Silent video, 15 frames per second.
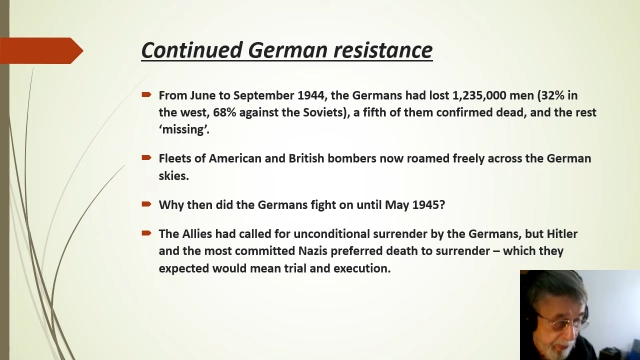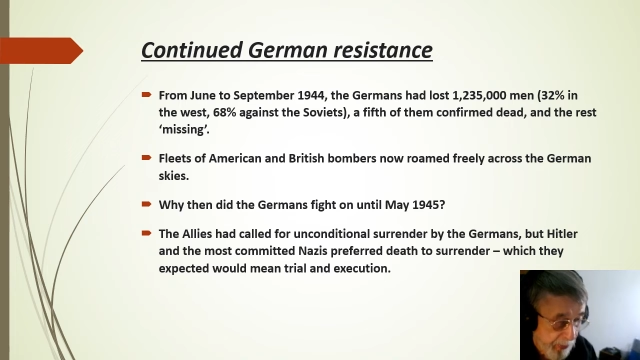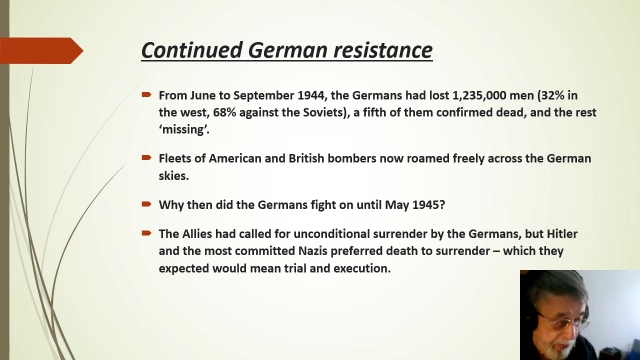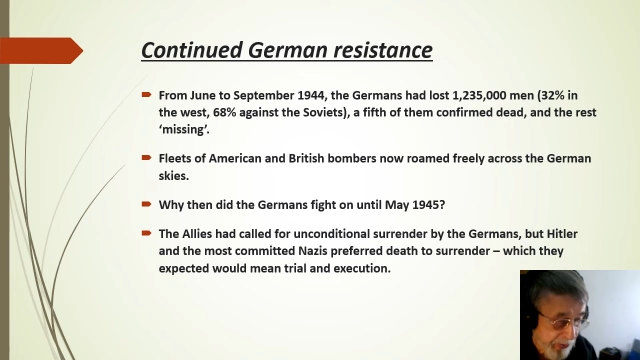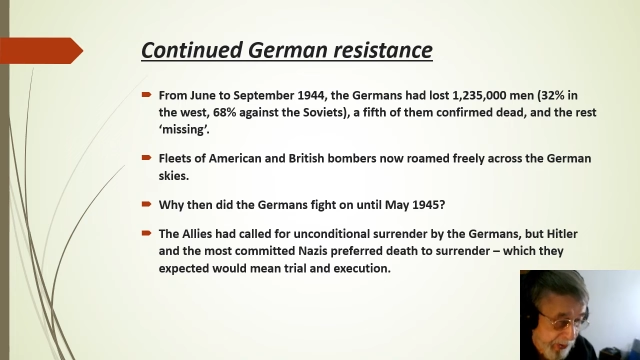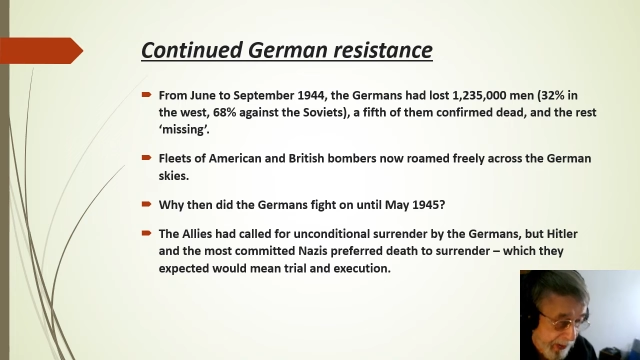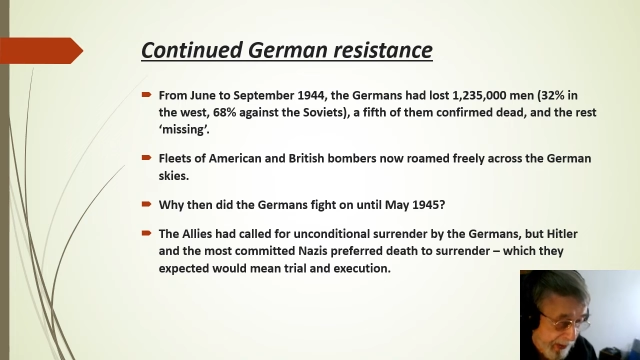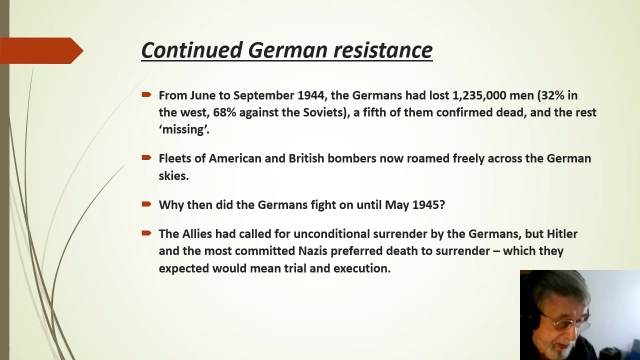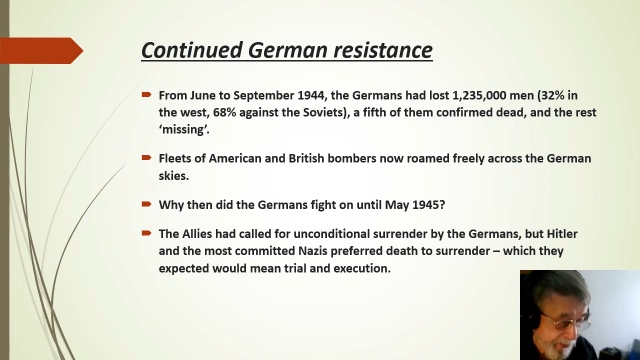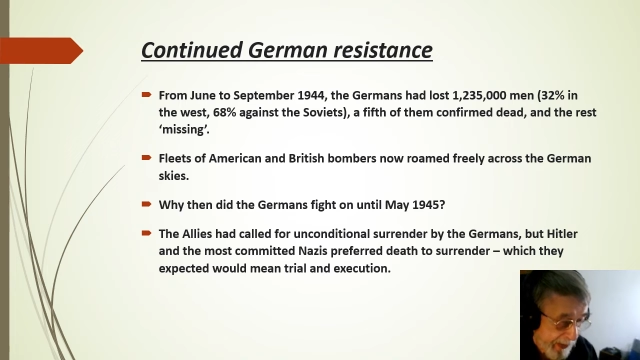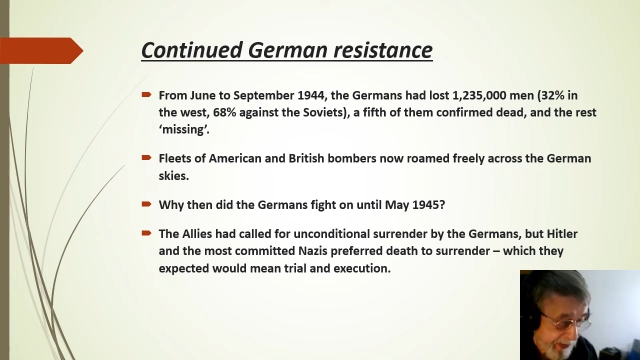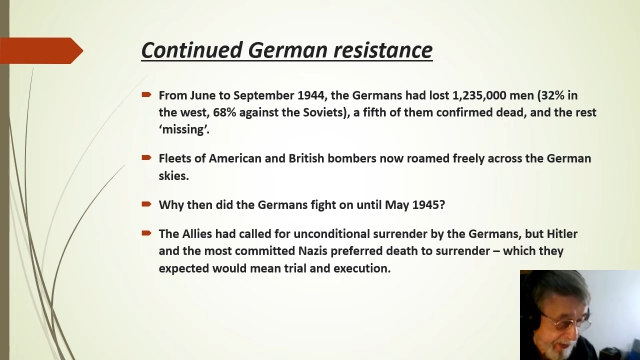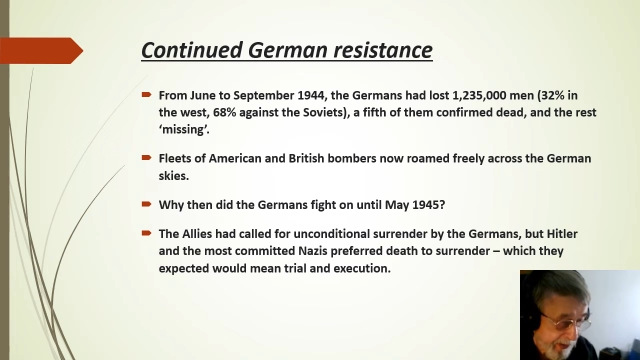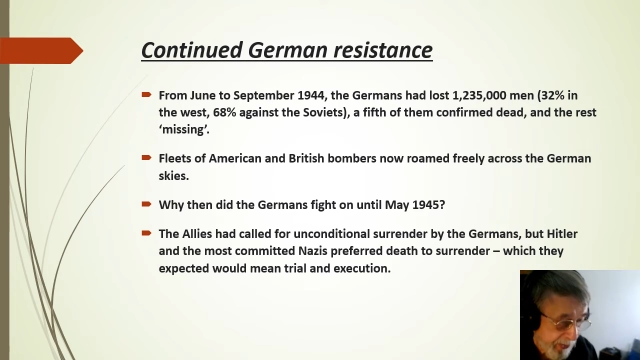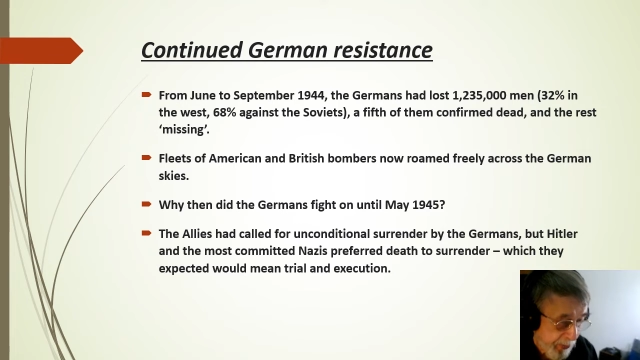which they
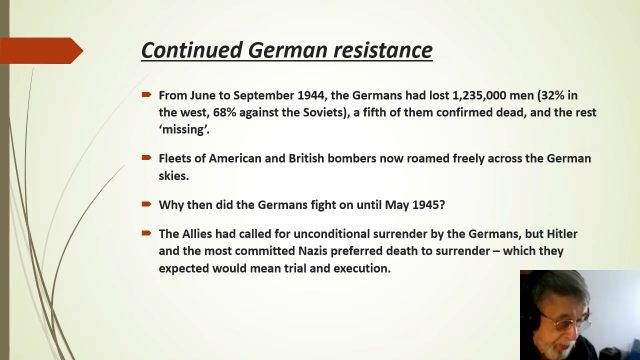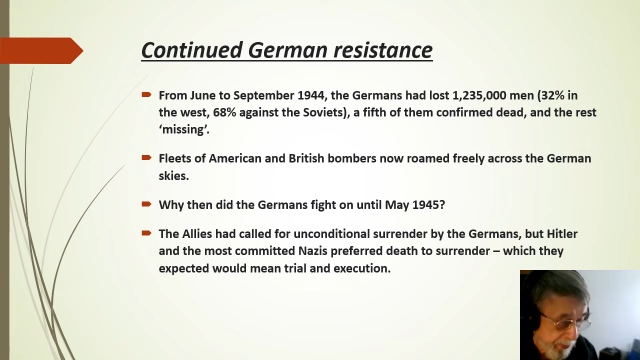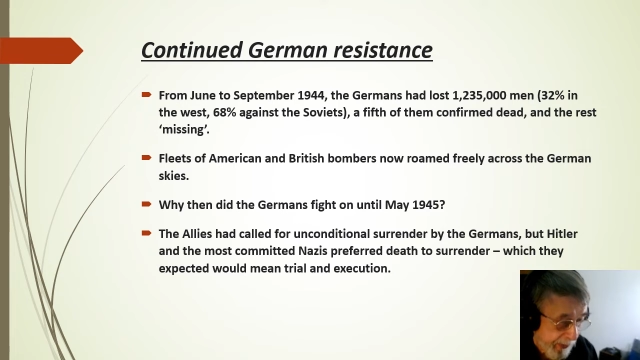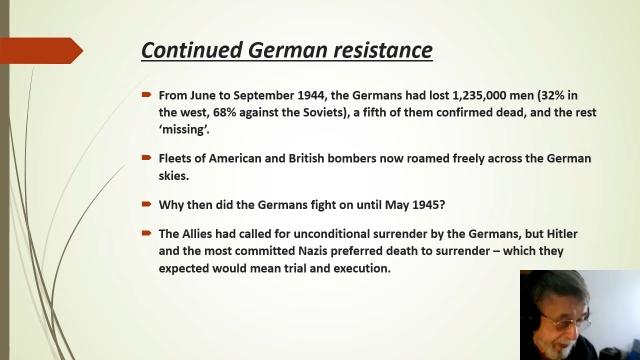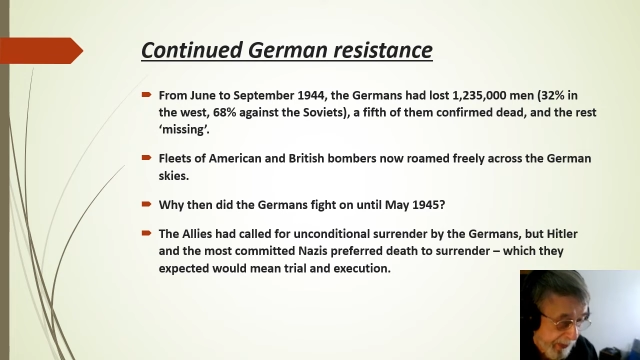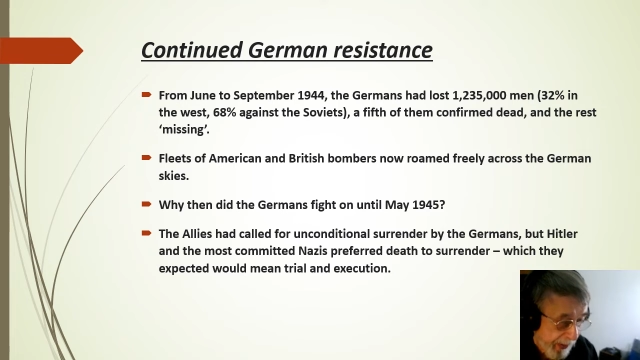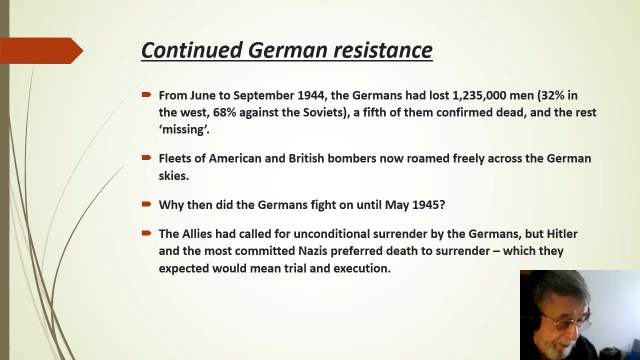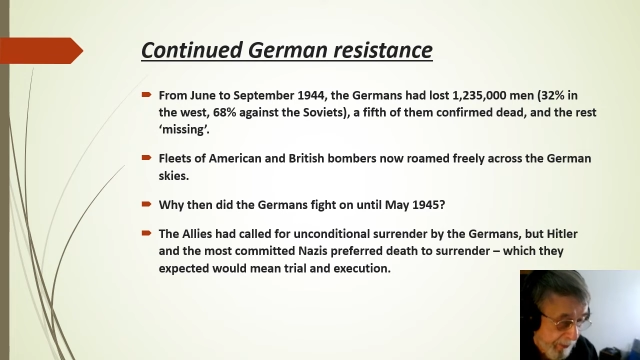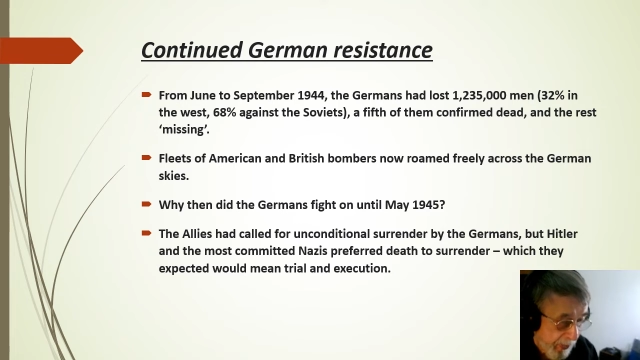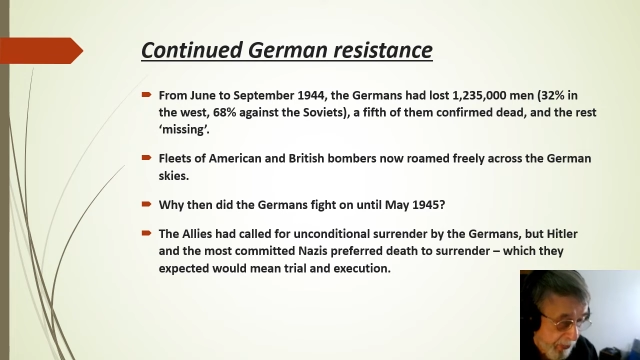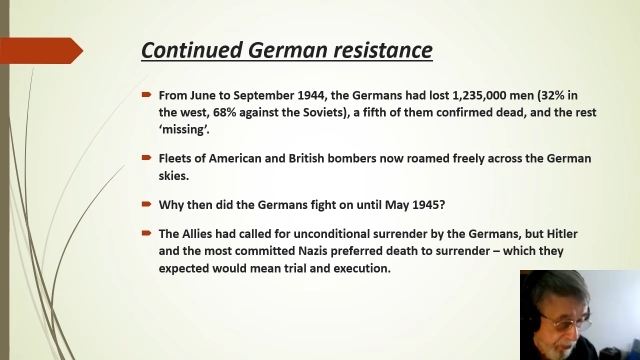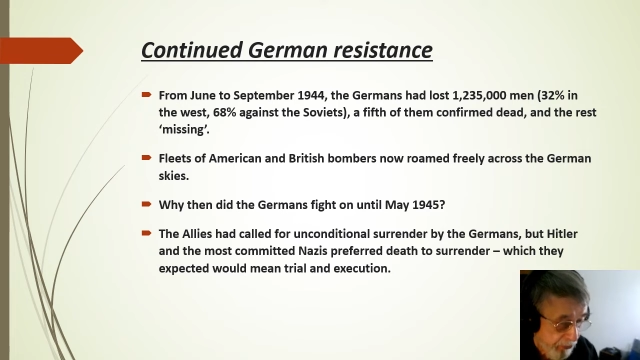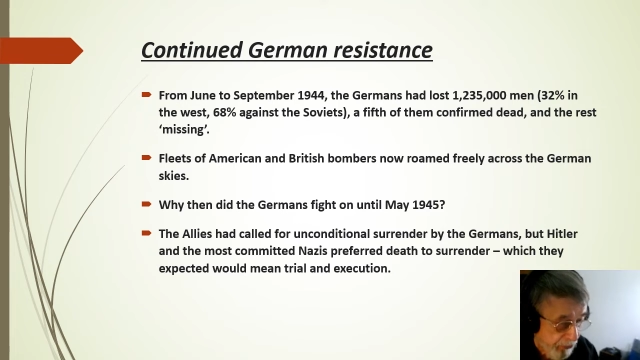expected would mean their own